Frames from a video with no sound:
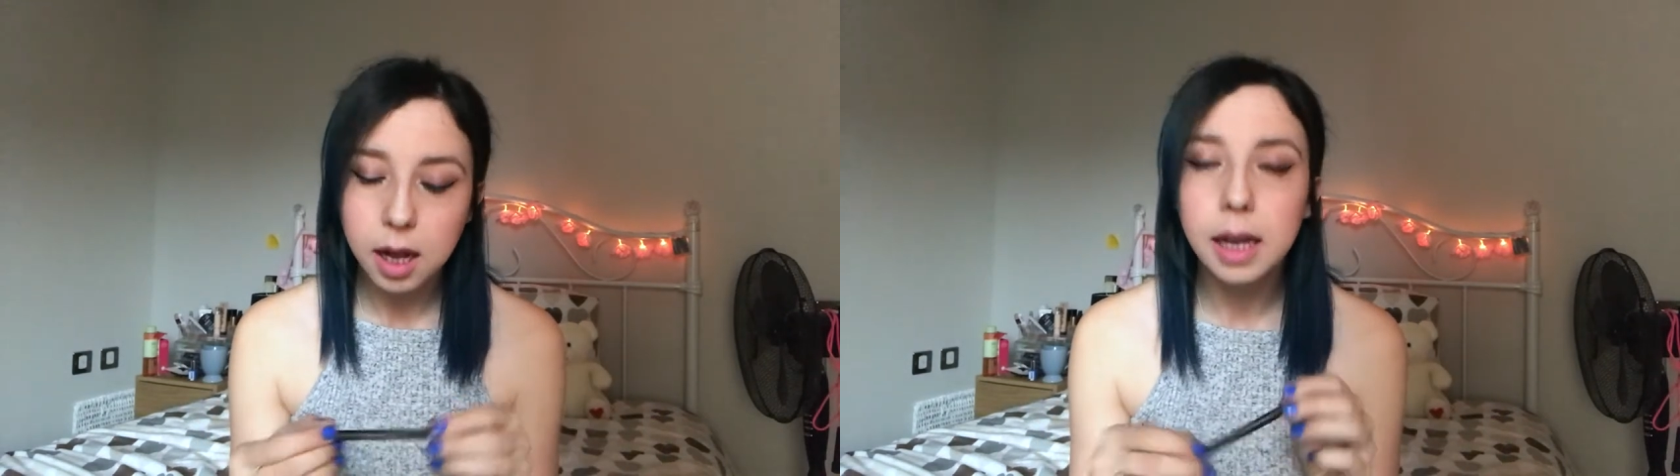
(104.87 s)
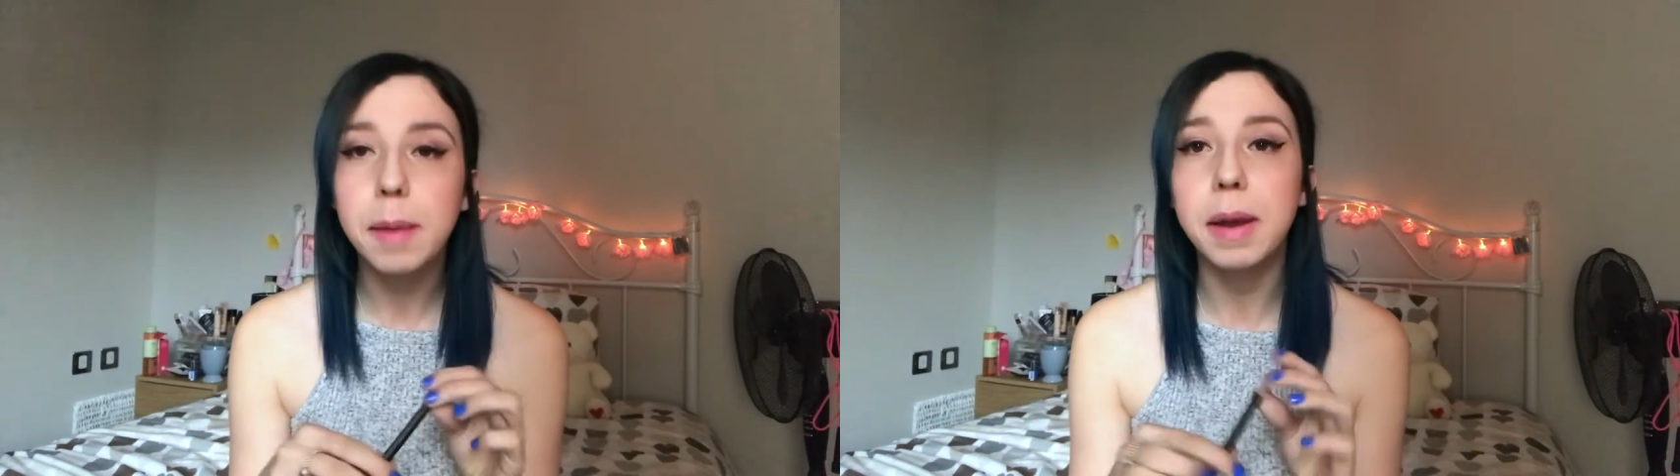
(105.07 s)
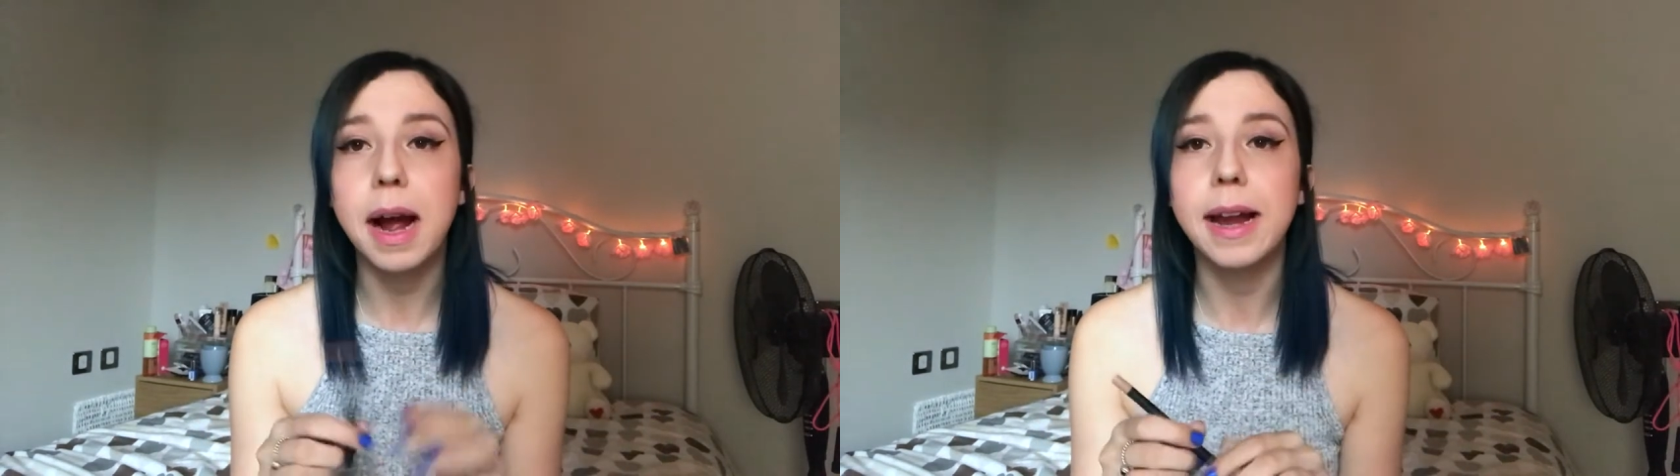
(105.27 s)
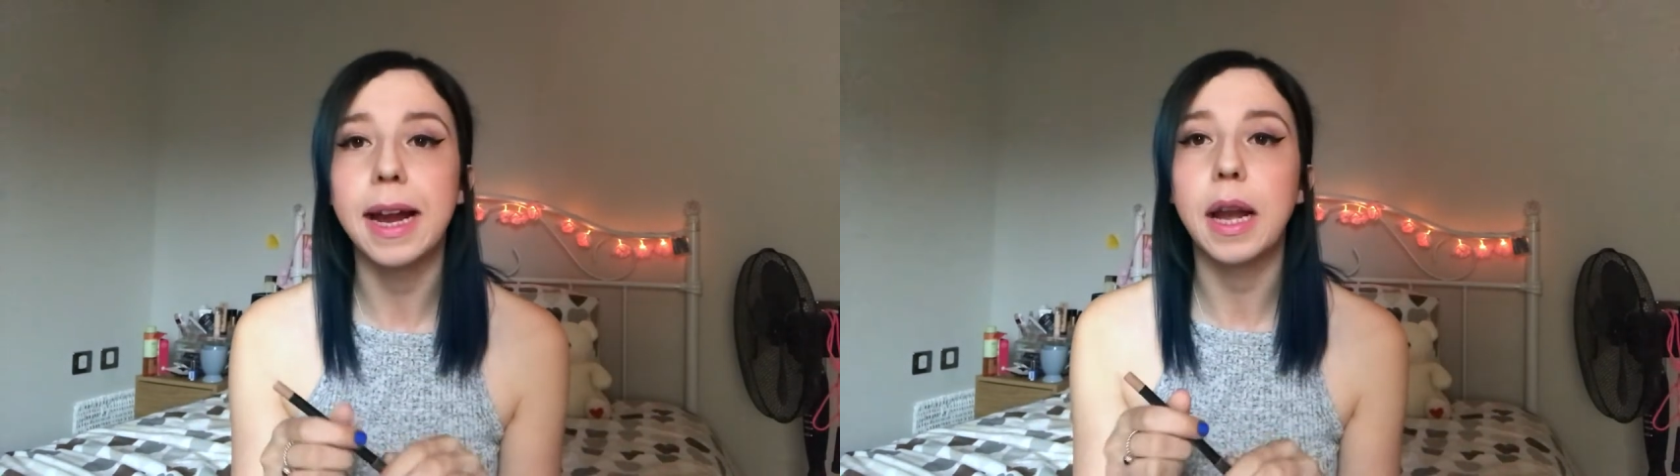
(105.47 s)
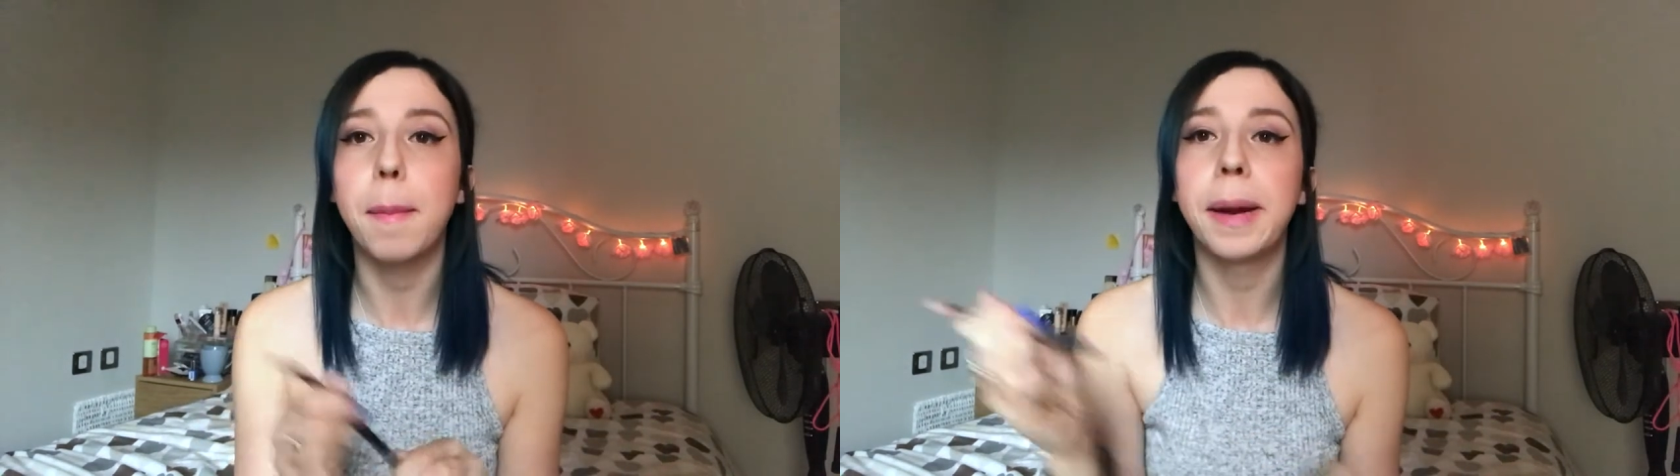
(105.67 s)
lip liner
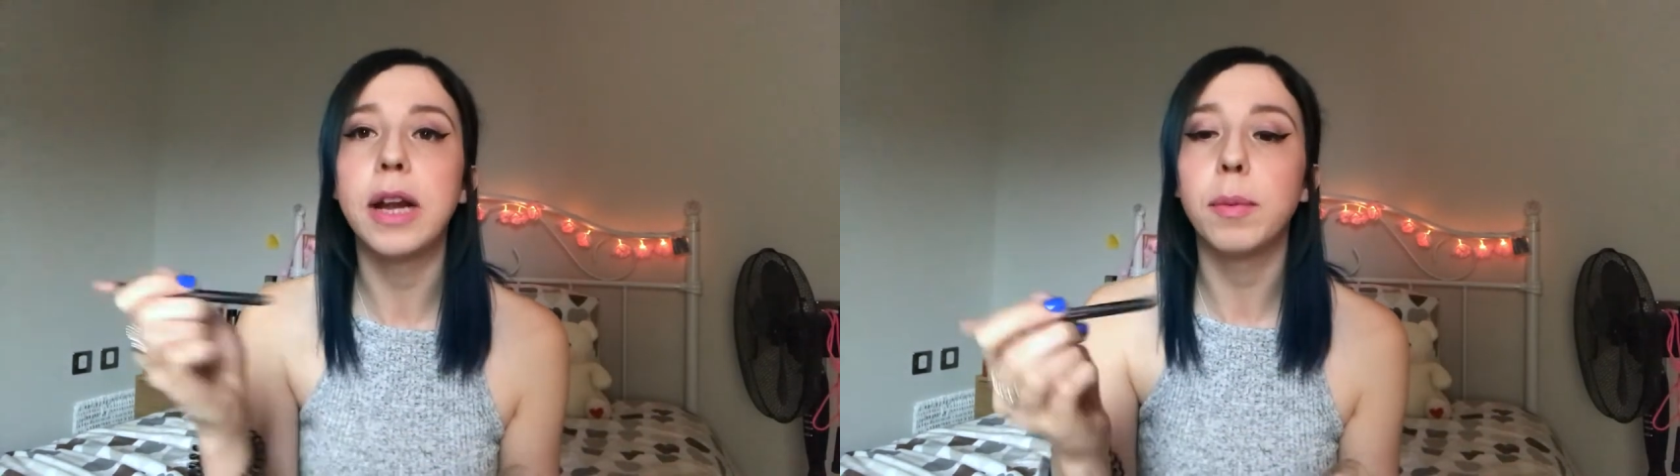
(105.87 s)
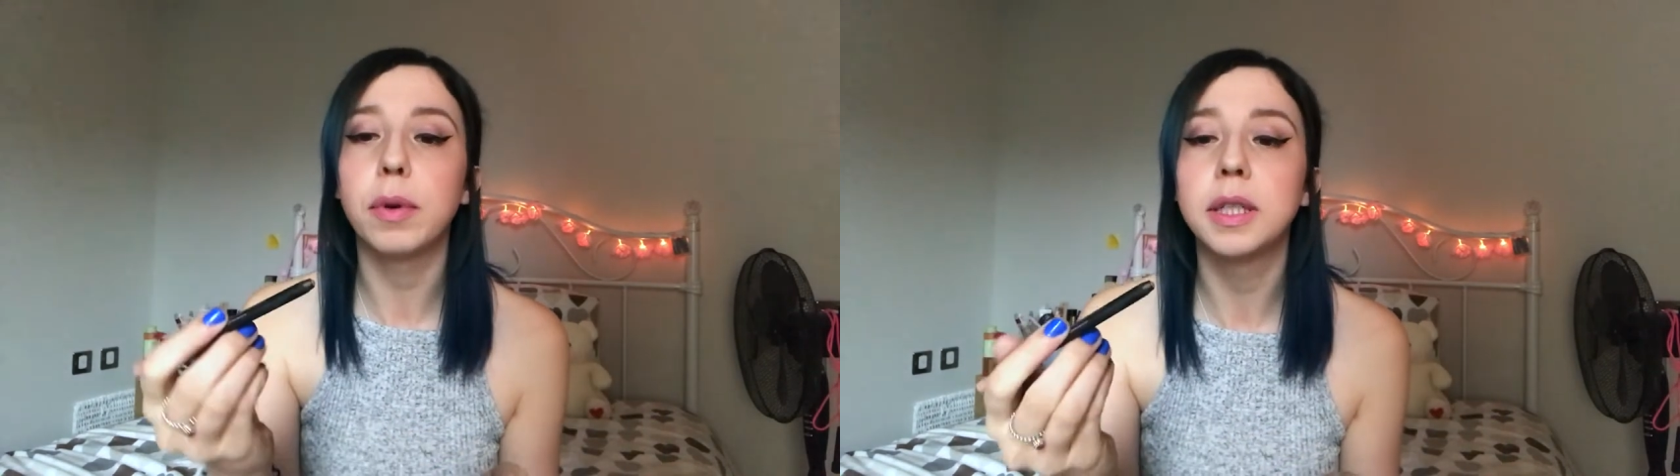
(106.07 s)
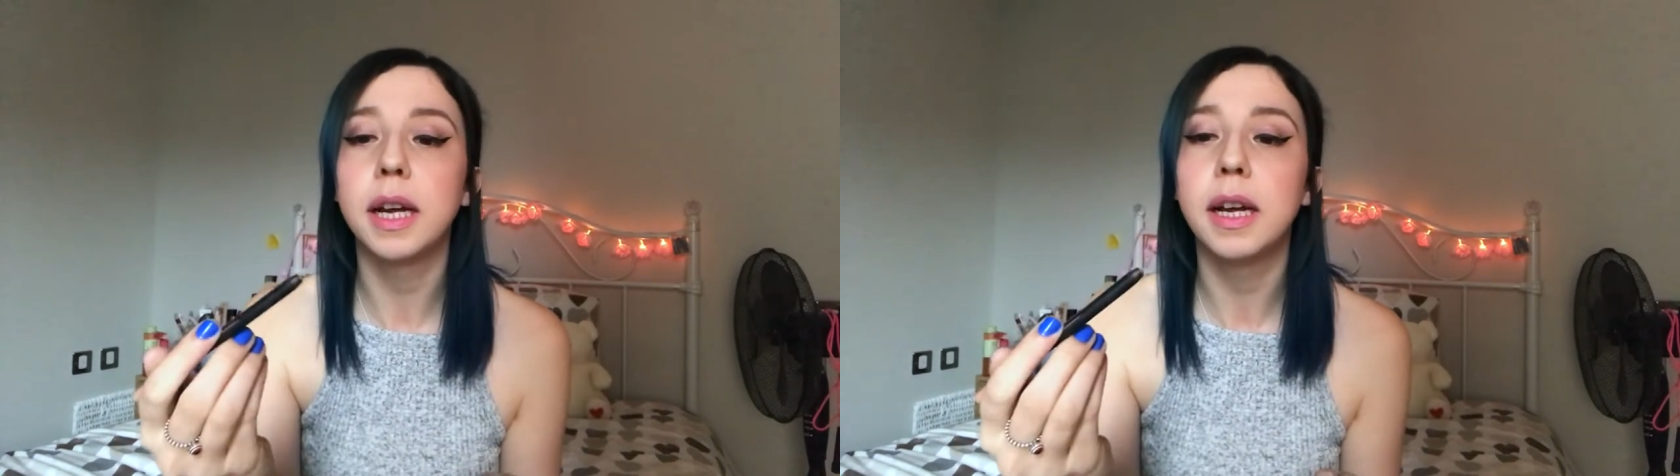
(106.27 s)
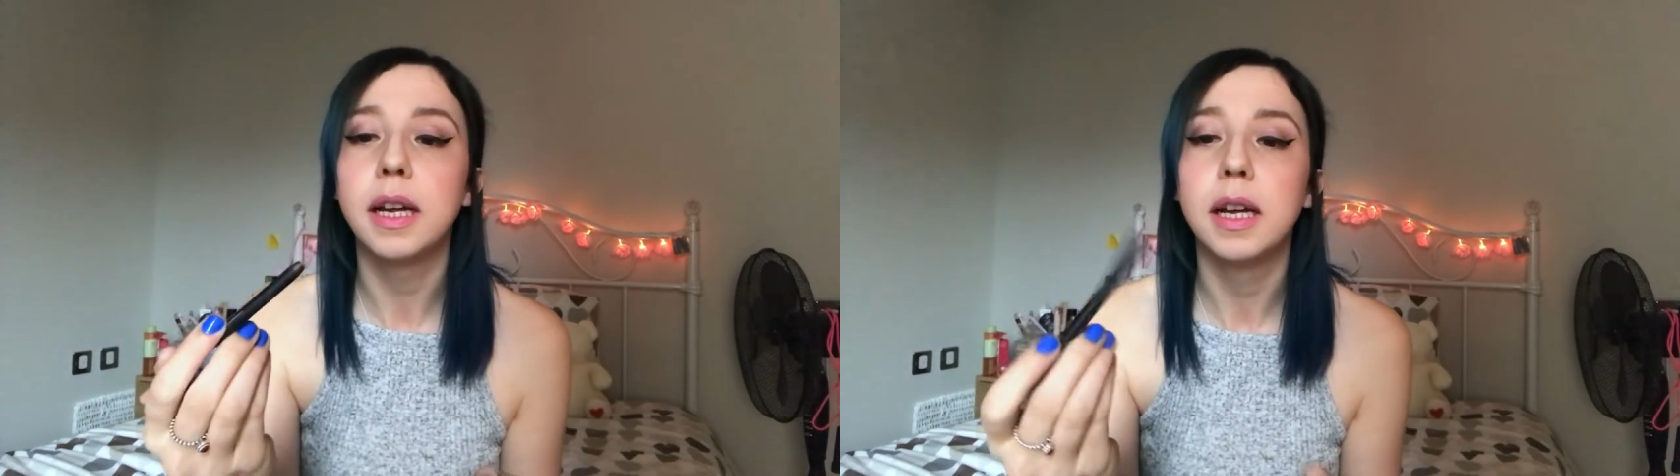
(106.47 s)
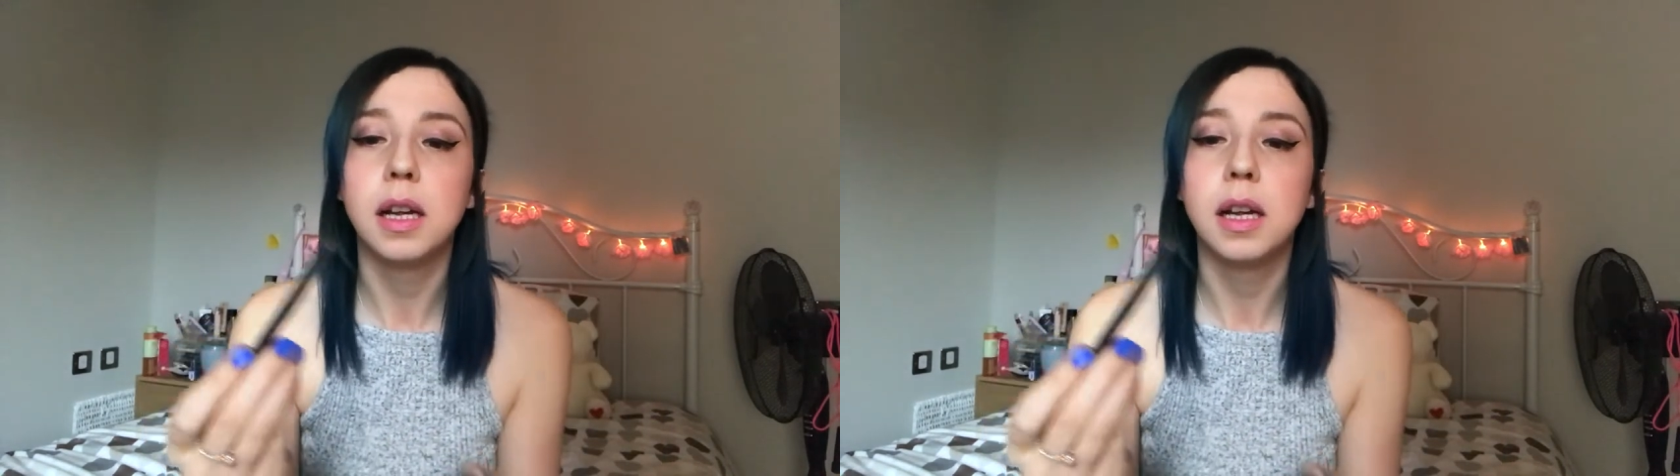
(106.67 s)
in peanut butter,